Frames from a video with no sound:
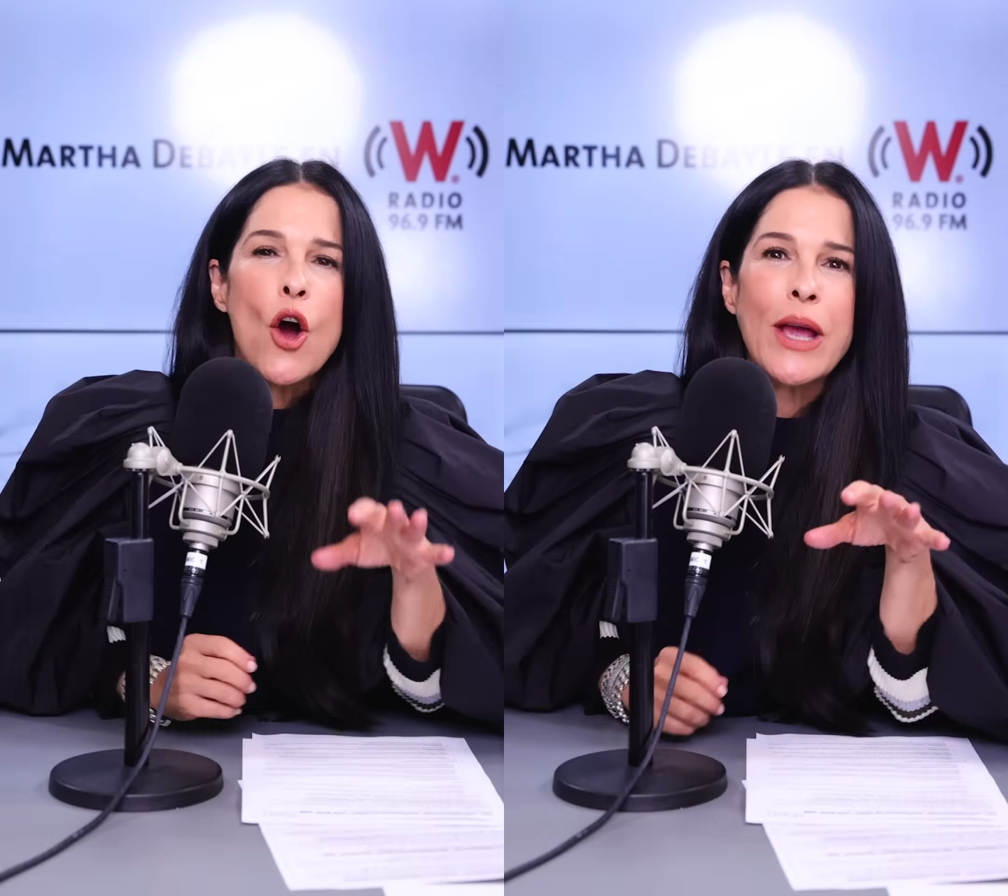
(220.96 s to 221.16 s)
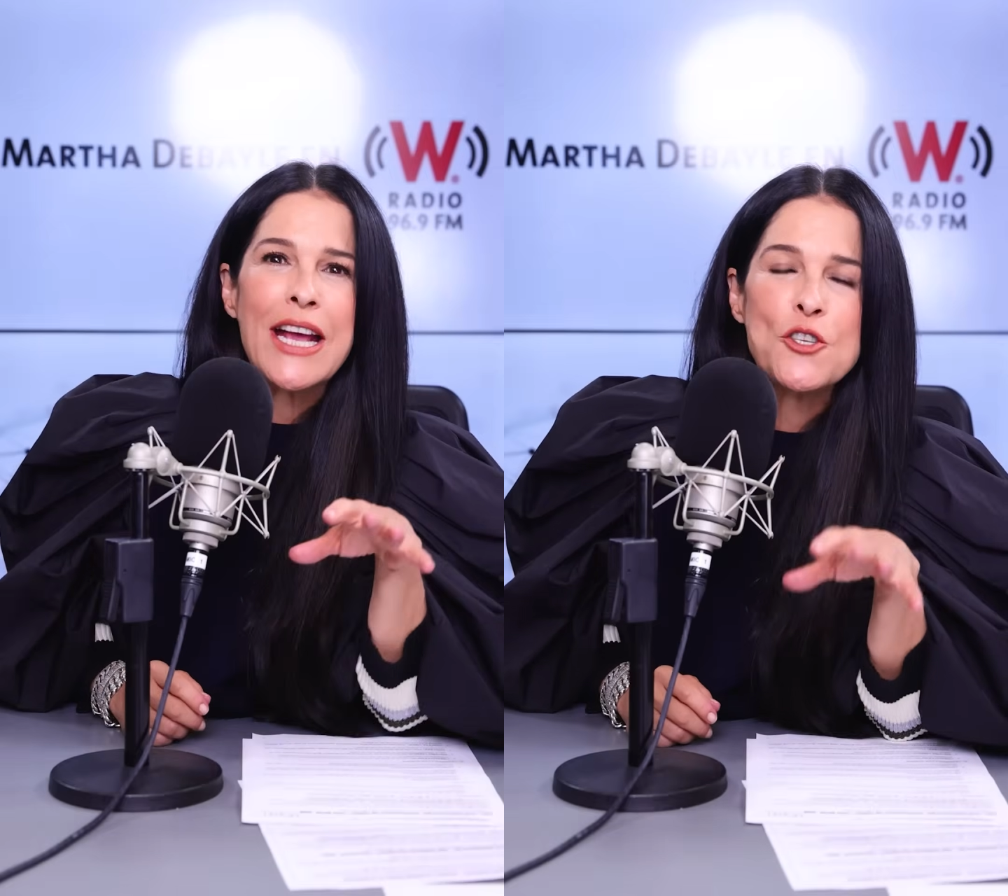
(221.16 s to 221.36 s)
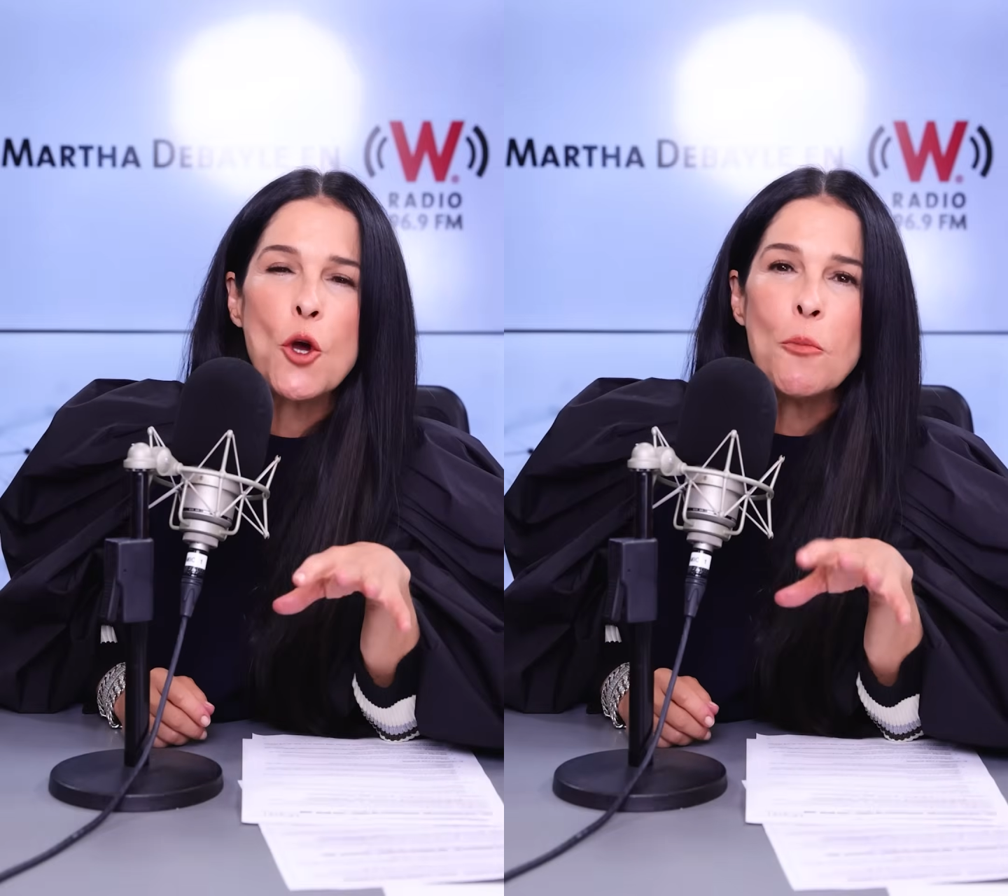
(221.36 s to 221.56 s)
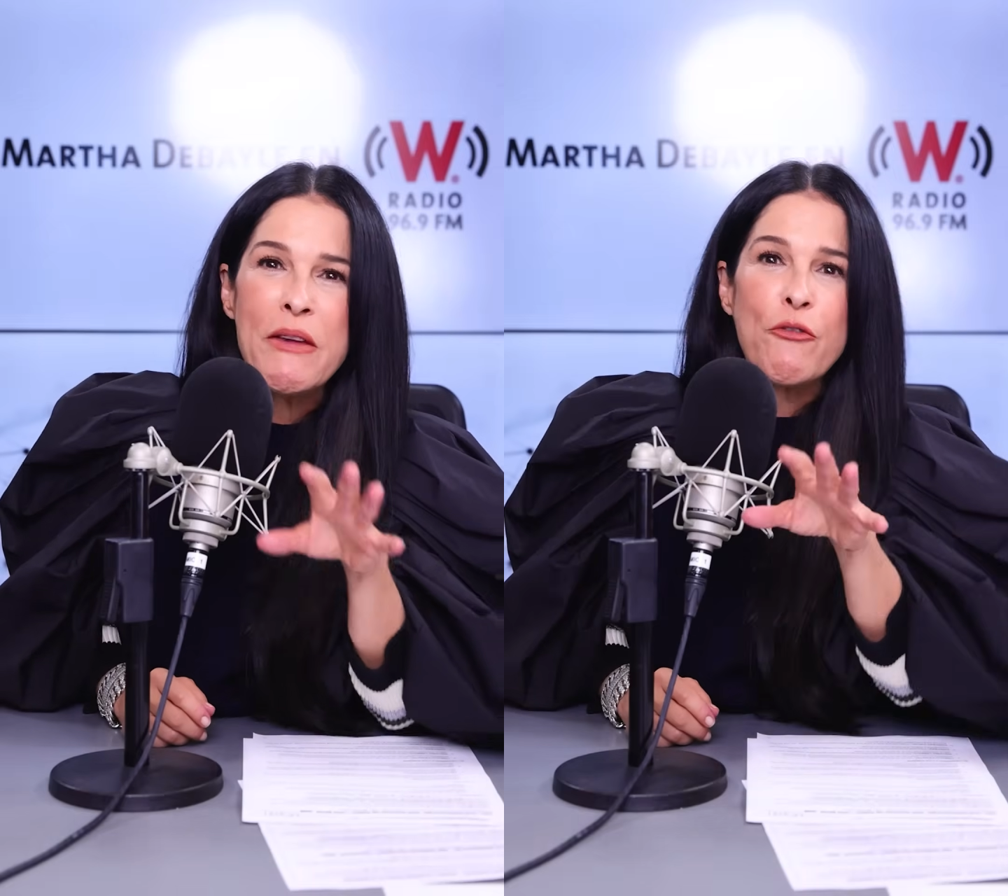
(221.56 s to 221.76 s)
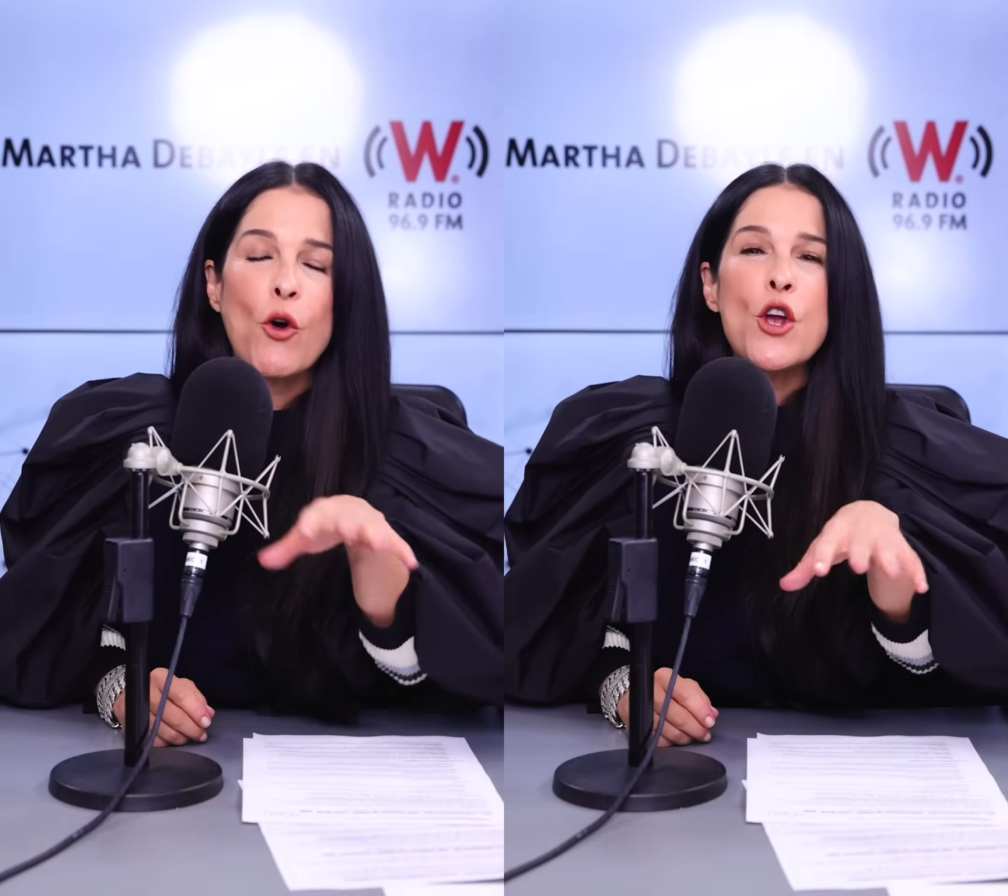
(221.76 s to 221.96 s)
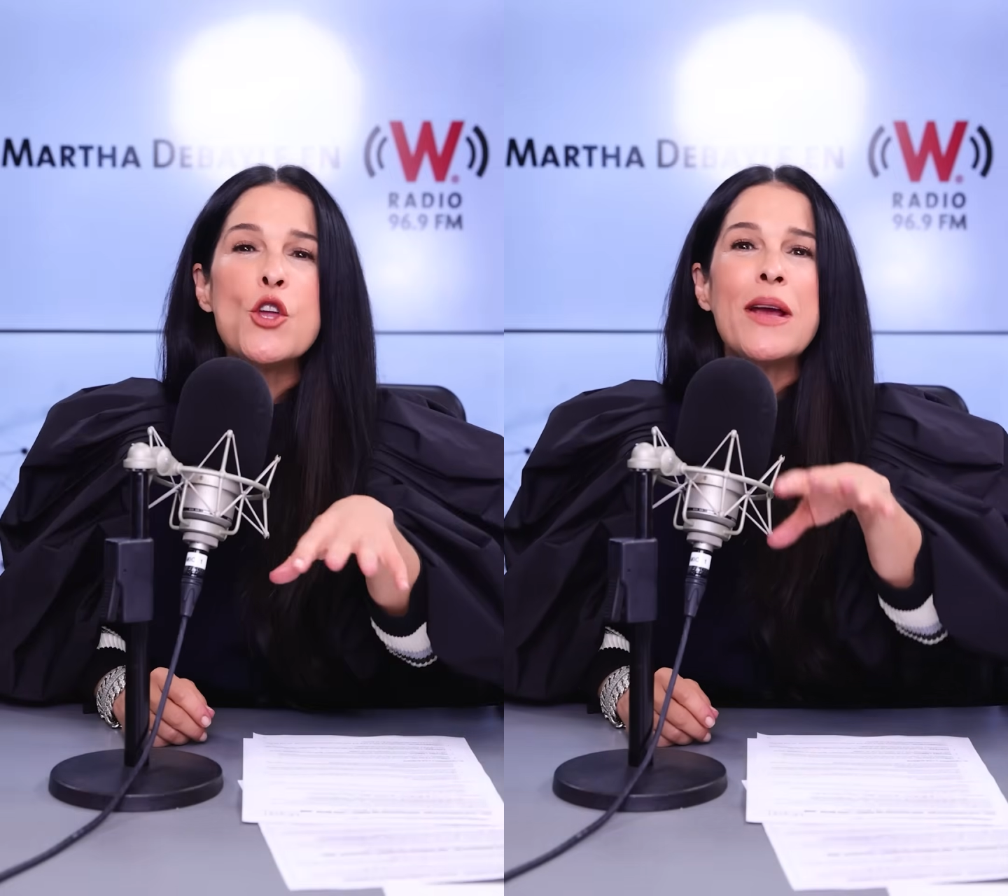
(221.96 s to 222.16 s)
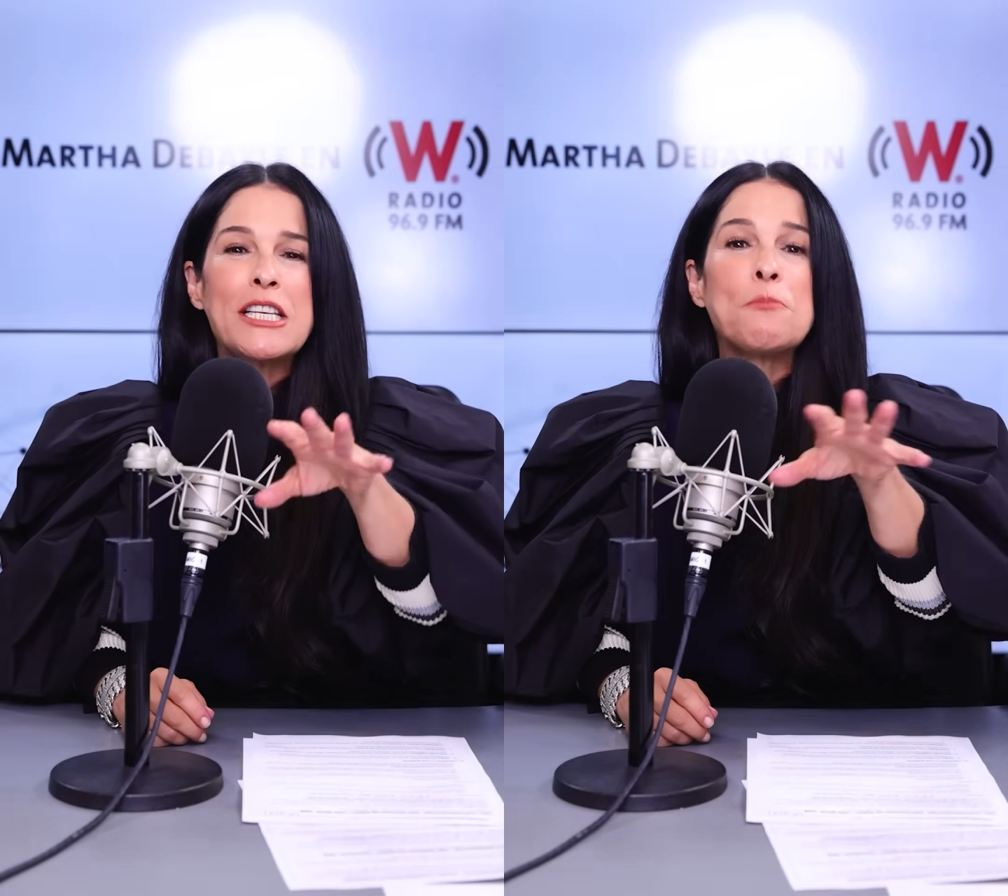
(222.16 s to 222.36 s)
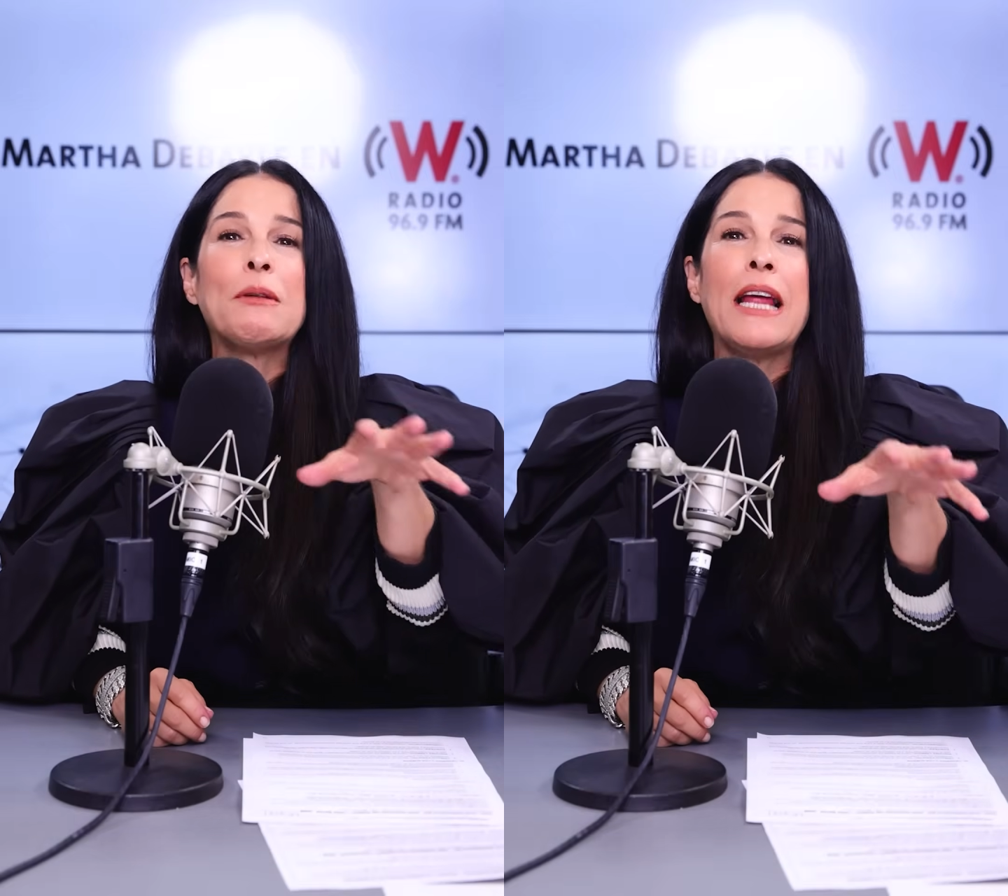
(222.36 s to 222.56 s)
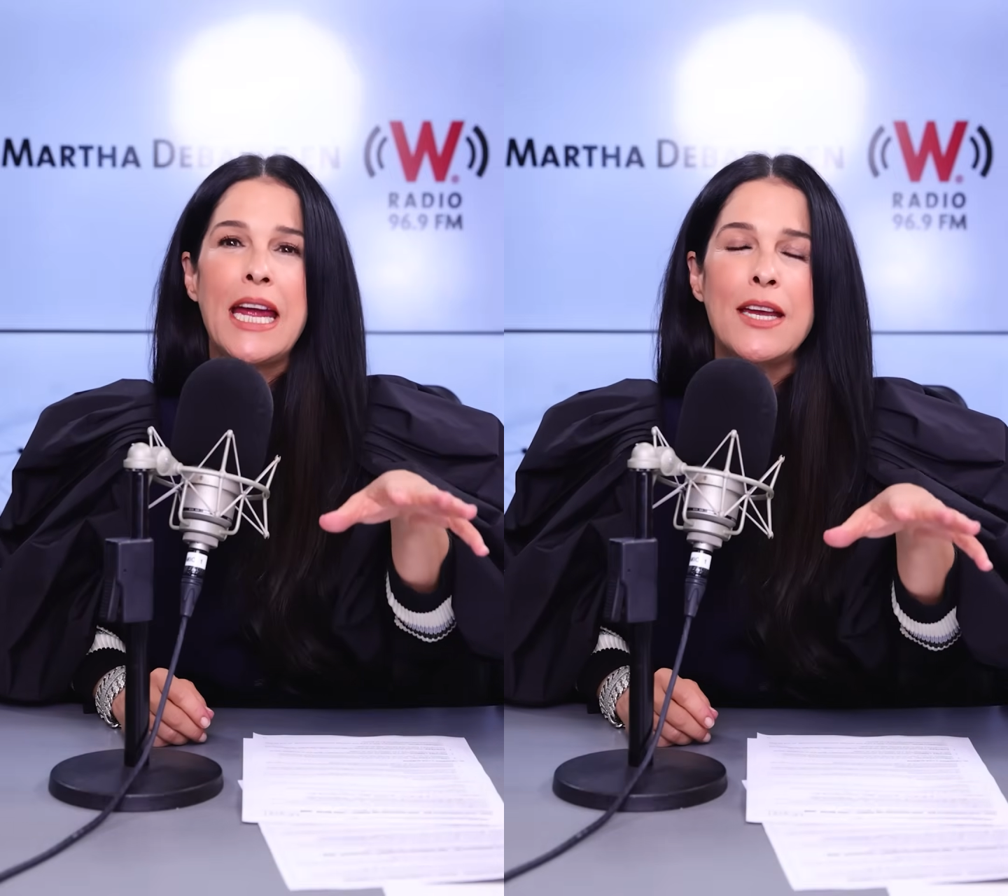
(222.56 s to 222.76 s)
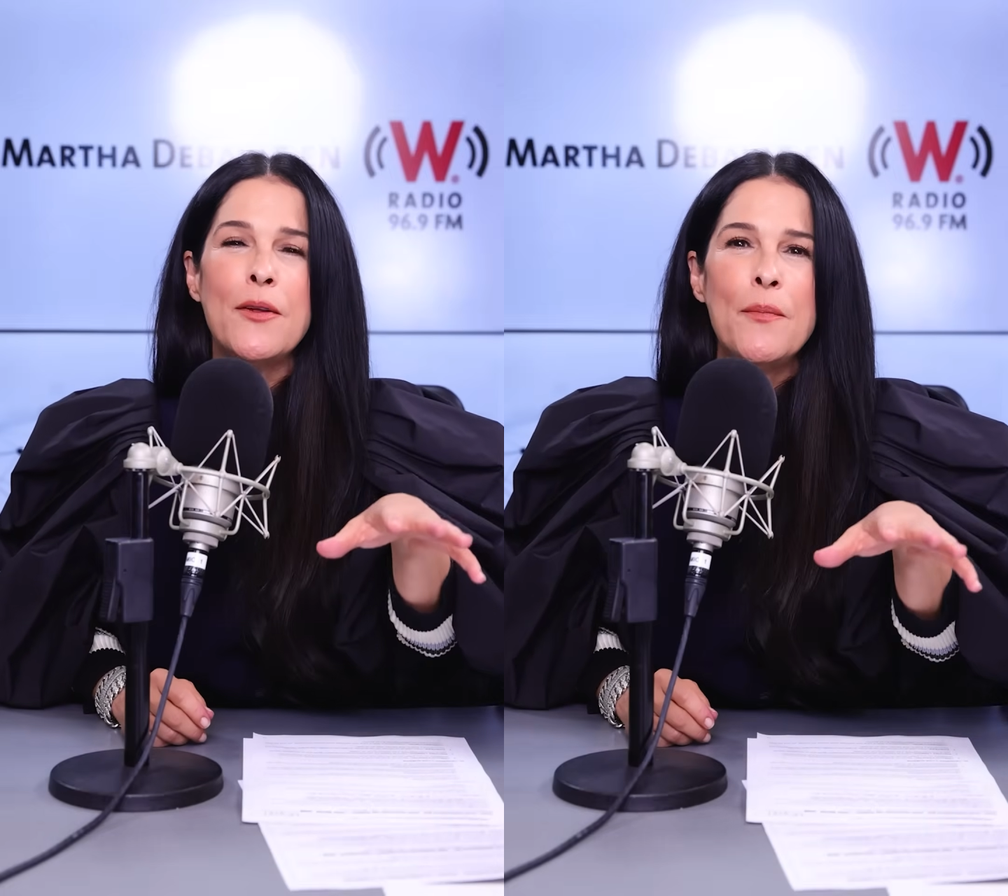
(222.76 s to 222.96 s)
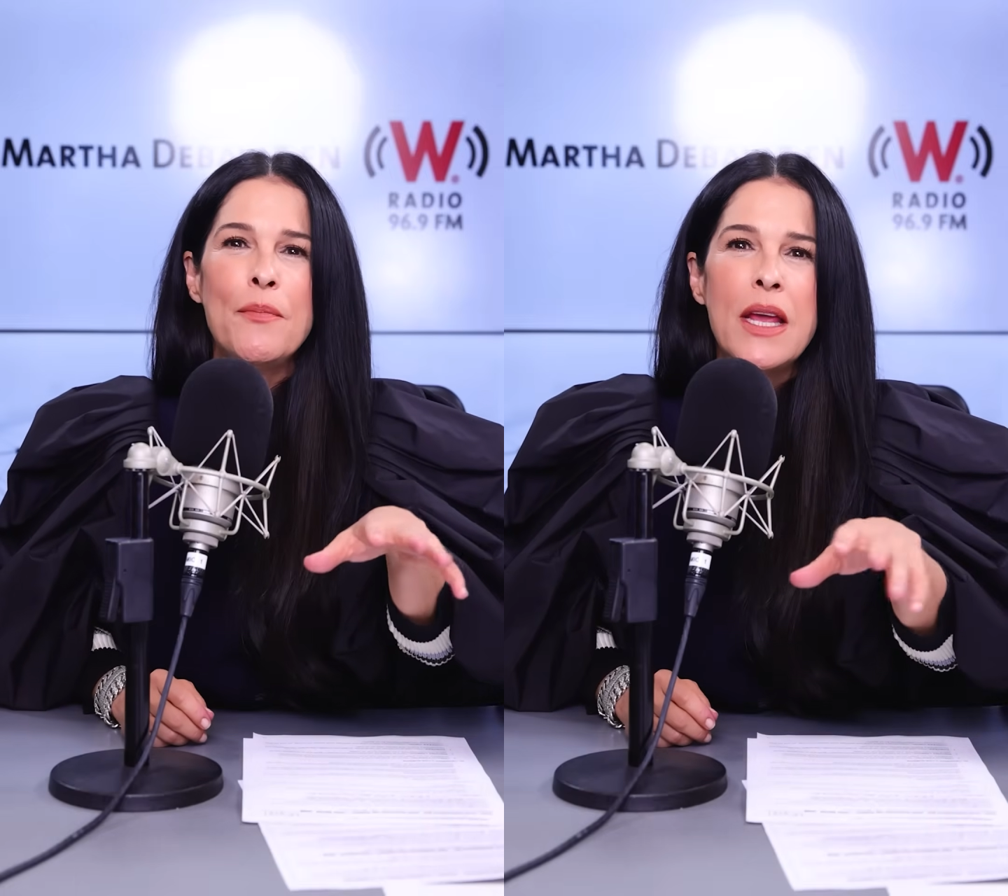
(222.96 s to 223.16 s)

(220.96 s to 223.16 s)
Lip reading: Okay, so before you explain